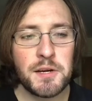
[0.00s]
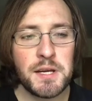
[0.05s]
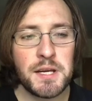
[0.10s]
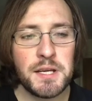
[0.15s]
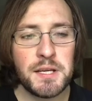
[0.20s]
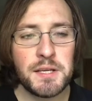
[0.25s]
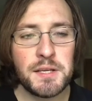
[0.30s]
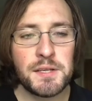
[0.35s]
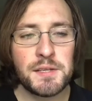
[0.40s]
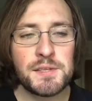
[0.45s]

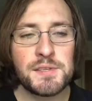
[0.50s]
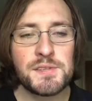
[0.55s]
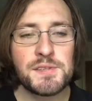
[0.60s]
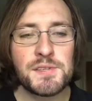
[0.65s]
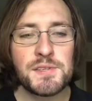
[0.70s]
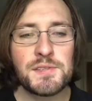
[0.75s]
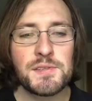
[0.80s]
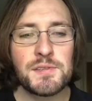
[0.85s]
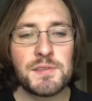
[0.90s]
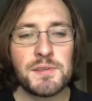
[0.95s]

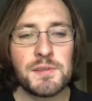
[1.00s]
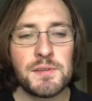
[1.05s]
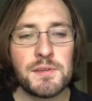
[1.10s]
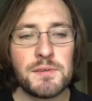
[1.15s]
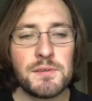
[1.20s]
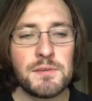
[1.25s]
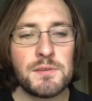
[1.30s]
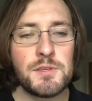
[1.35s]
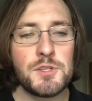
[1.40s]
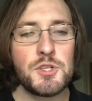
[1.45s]
is,
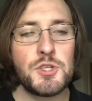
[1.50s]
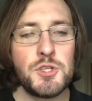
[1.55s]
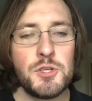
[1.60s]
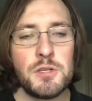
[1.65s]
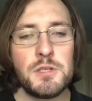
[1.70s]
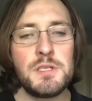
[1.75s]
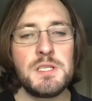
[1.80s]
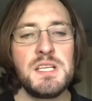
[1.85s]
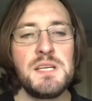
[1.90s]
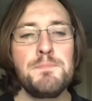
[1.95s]

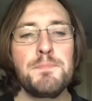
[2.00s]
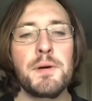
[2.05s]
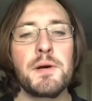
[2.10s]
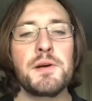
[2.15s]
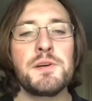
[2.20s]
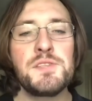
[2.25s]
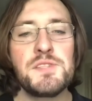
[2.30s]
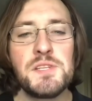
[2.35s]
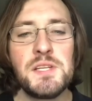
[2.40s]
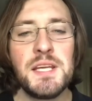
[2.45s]
should
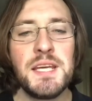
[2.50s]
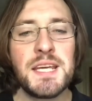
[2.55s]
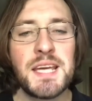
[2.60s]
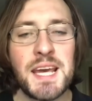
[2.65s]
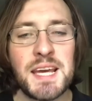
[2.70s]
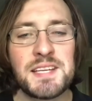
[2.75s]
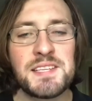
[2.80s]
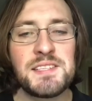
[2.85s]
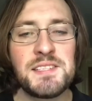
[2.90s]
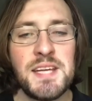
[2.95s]
depersoning
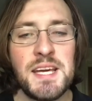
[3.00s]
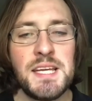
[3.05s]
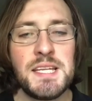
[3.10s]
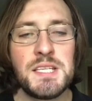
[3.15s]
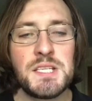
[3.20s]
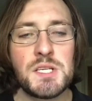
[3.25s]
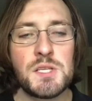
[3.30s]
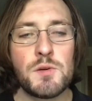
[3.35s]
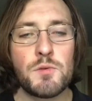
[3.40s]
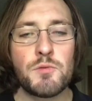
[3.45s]
extend
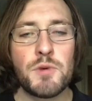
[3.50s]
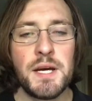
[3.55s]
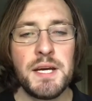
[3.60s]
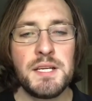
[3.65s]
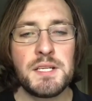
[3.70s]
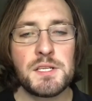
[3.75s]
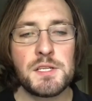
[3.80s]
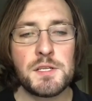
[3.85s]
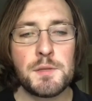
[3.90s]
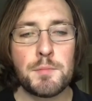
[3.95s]
to the right
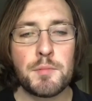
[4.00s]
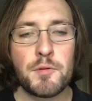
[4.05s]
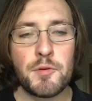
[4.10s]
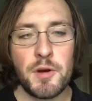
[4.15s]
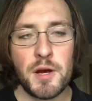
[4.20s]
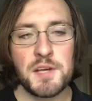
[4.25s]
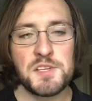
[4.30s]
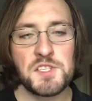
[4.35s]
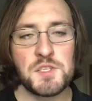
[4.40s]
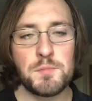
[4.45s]
to
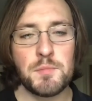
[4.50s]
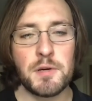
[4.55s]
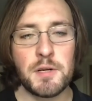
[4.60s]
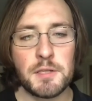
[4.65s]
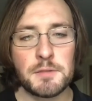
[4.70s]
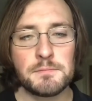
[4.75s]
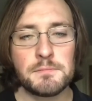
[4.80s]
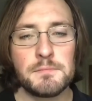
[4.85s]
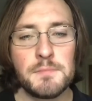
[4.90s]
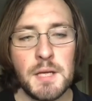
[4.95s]
prosper?
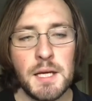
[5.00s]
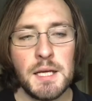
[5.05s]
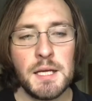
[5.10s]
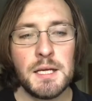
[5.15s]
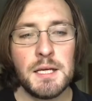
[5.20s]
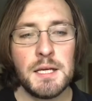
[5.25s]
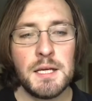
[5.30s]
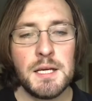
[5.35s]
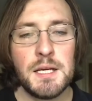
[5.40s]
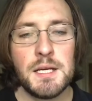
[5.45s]

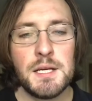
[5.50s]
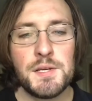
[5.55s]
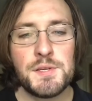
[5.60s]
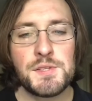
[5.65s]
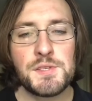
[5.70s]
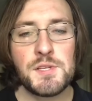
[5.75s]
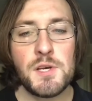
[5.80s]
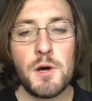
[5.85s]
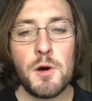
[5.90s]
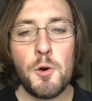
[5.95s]

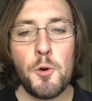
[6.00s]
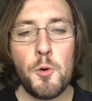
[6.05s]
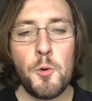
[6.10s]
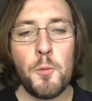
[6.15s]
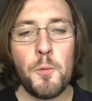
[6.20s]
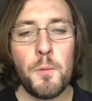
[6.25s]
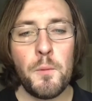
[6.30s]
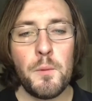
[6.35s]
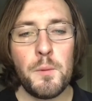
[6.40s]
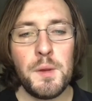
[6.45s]

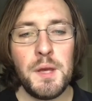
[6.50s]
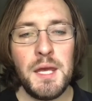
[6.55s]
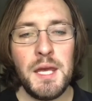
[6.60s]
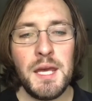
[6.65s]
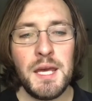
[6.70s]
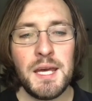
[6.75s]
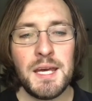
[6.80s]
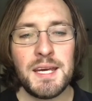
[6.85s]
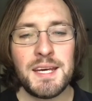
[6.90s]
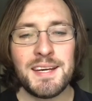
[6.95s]
So,
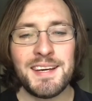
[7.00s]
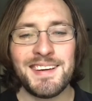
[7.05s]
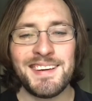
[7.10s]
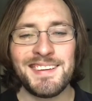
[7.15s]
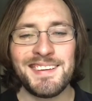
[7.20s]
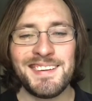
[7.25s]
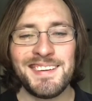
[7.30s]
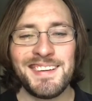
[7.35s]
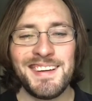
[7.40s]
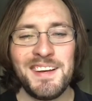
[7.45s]
yeah,
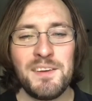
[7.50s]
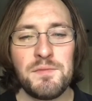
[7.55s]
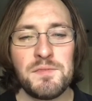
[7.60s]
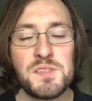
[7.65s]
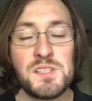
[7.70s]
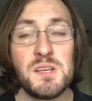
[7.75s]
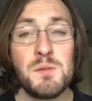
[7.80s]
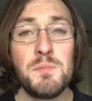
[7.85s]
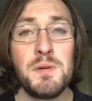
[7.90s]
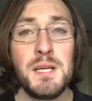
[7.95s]
if
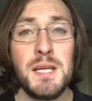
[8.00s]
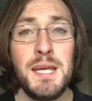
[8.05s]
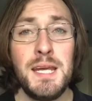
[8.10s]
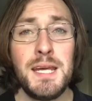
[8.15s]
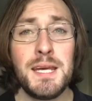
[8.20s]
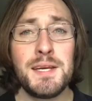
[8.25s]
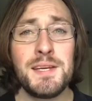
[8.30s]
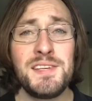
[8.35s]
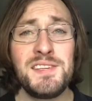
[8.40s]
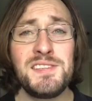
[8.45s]
somebody
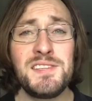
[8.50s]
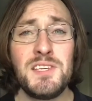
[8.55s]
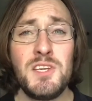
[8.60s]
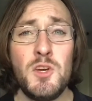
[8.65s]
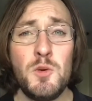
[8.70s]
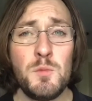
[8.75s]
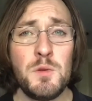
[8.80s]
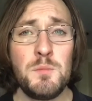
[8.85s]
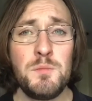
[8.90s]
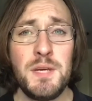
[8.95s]
is a
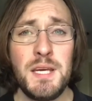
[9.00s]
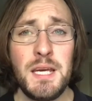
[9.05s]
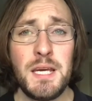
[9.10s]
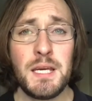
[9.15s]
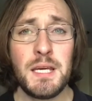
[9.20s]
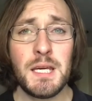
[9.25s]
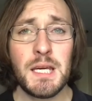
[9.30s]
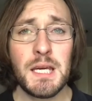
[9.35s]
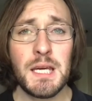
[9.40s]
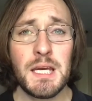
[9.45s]
human
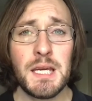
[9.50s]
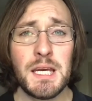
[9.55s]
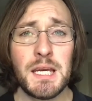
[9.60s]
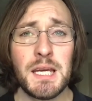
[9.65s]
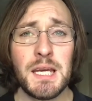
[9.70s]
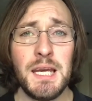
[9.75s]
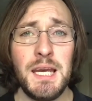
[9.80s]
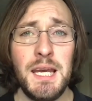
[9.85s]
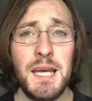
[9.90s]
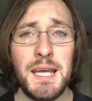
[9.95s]
being
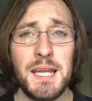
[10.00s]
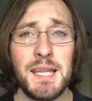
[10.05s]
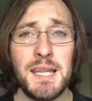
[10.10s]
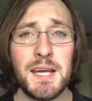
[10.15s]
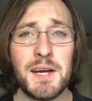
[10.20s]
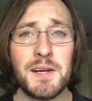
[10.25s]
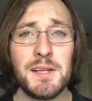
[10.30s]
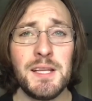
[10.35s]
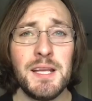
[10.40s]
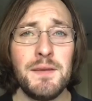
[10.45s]
and
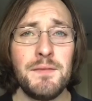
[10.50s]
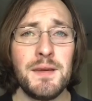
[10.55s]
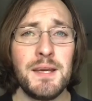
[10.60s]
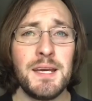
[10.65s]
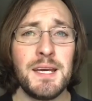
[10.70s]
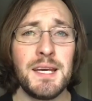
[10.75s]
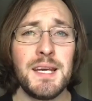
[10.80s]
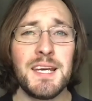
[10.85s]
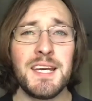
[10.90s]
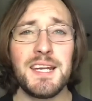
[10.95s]
they're
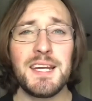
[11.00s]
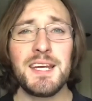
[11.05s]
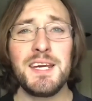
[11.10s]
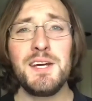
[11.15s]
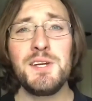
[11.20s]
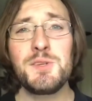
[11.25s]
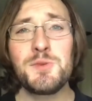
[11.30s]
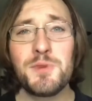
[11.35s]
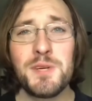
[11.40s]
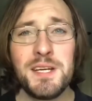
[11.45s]
living in a
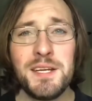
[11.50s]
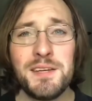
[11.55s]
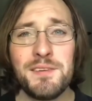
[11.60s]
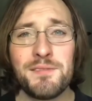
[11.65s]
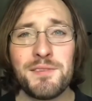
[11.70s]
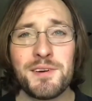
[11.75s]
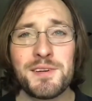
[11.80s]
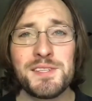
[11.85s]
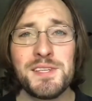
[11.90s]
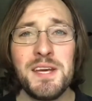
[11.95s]
country,
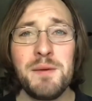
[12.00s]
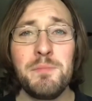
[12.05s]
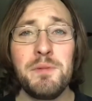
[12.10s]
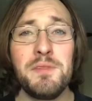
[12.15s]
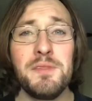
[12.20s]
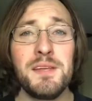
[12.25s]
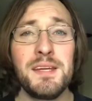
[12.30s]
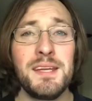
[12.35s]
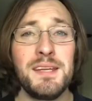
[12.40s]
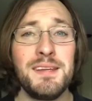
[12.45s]
for example,
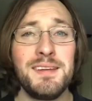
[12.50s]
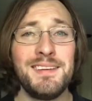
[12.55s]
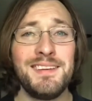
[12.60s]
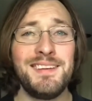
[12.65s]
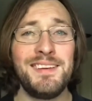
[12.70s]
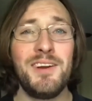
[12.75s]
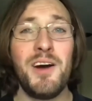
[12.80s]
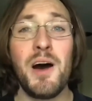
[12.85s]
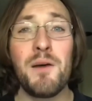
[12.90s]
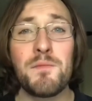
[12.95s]
that
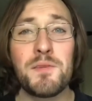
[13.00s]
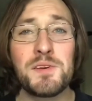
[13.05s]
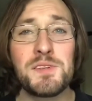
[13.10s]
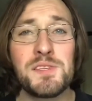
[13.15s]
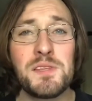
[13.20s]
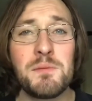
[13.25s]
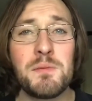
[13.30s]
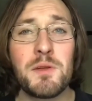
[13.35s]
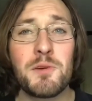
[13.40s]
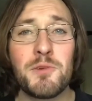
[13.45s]
you know, offers
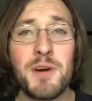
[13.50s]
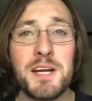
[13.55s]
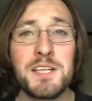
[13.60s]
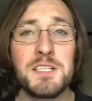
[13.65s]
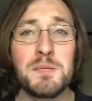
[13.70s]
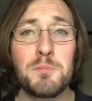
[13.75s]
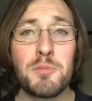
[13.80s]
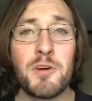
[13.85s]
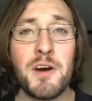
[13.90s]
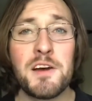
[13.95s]
them the right
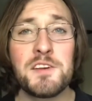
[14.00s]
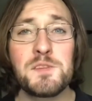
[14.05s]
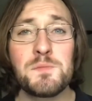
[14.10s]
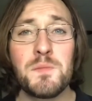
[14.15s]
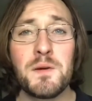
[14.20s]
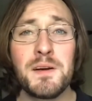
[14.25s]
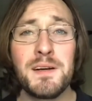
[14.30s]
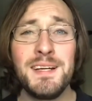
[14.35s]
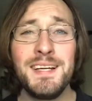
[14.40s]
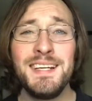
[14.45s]
to
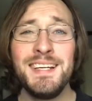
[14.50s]
prosper,